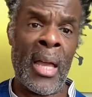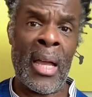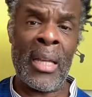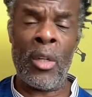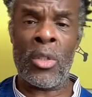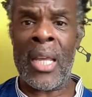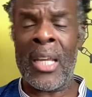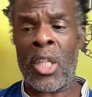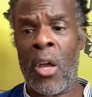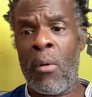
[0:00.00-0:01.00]
You say
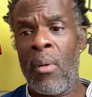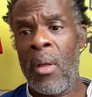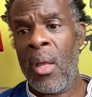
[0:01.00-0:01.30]
so.